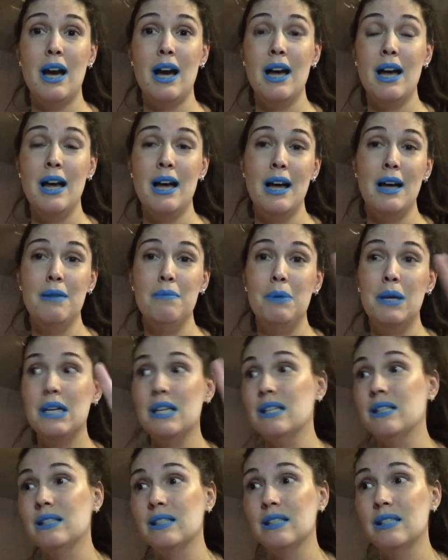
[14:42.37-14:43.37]
I had
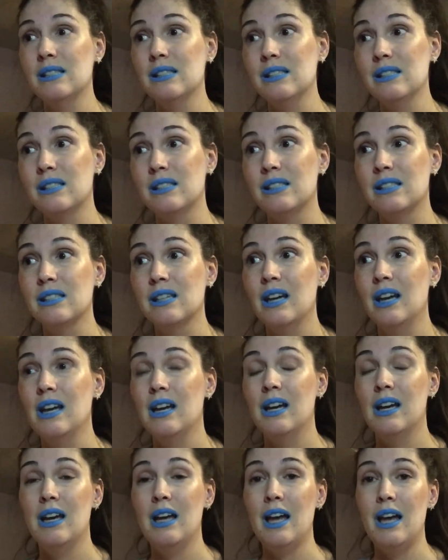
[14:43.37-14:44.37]
pieces
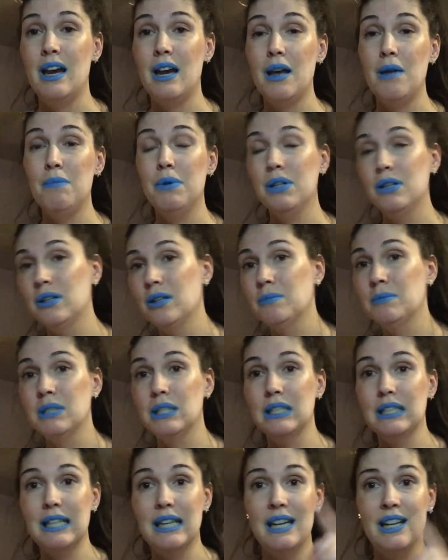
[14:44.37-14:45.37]
and I put them
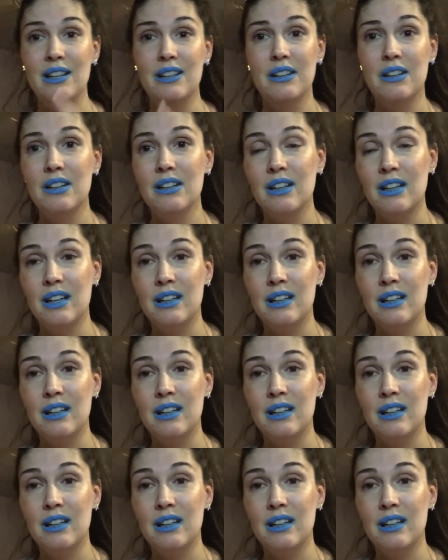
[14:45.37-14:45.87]
together